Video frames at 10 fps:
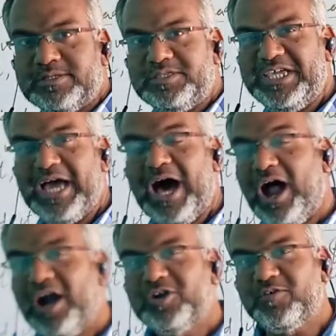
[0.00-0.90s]
the
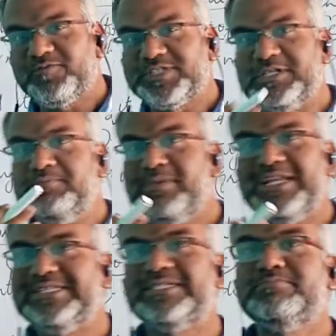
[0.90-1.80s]
art of
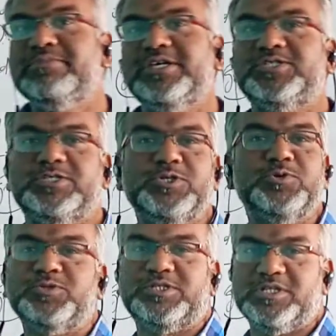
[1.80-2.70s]
symbolism is
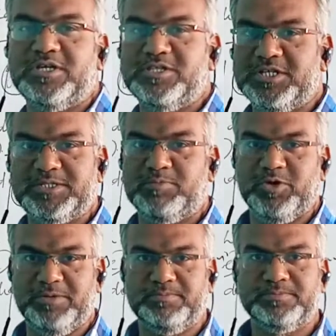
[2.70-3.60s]
used in this poem.